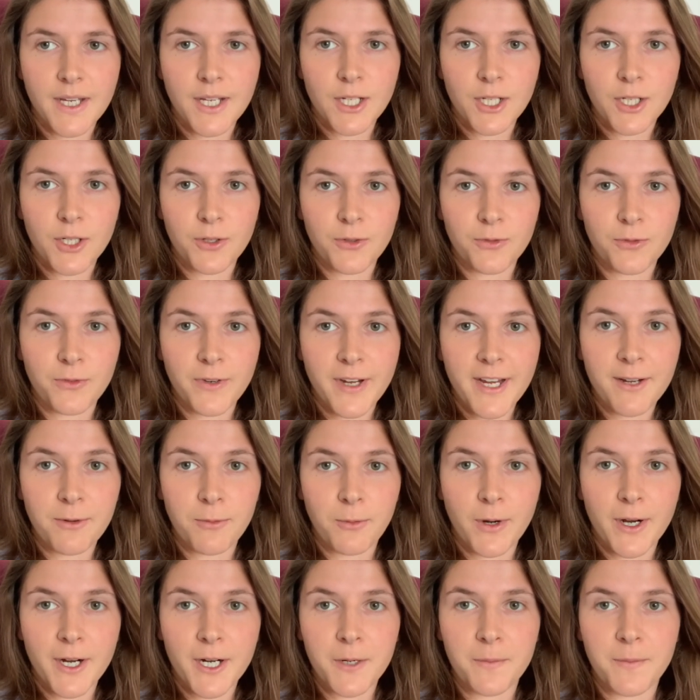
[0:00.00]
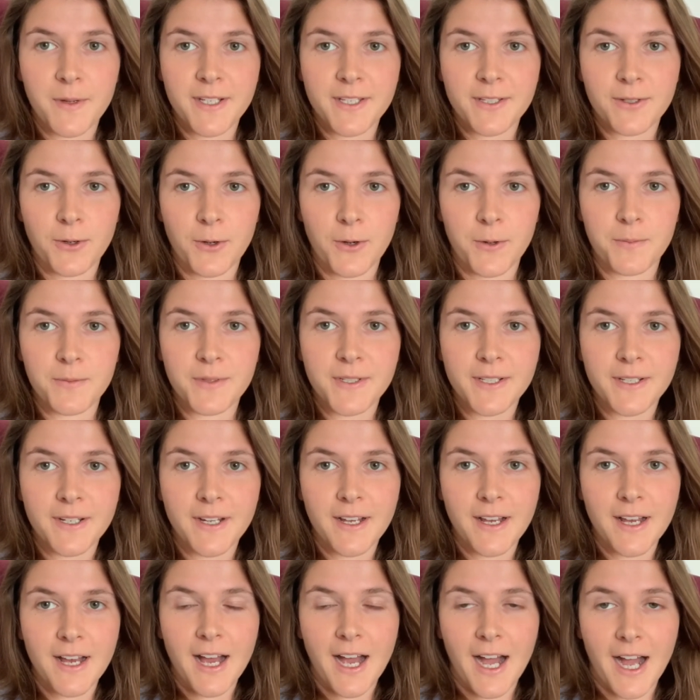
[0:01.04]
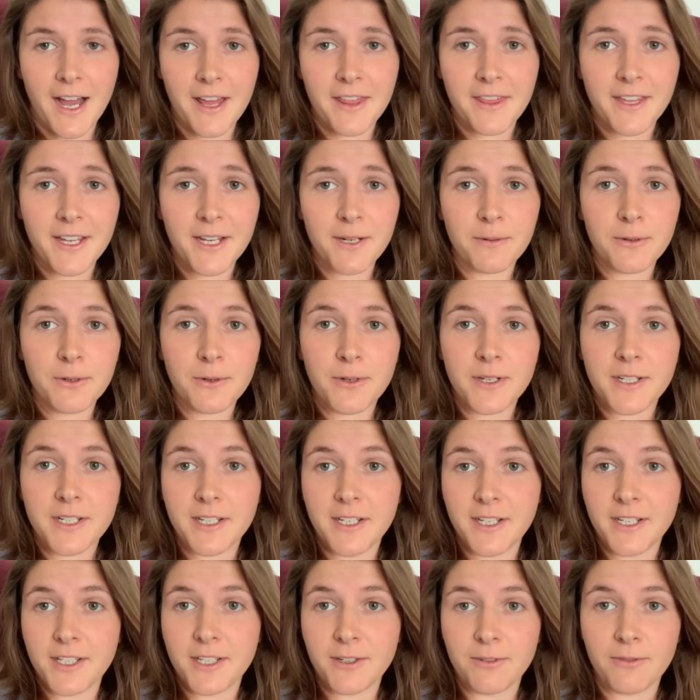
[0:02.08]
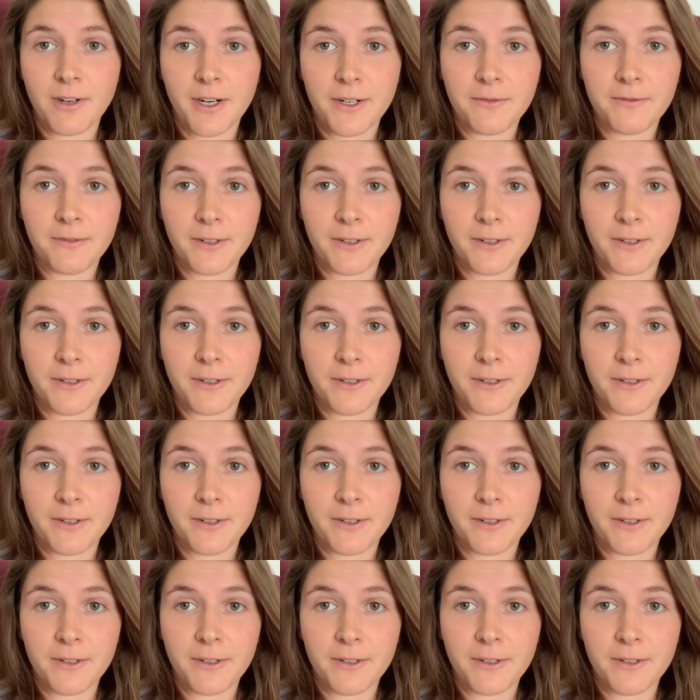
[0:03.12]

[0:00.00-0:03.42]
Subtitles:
Great work, Miss Toms. I think we're going to need to run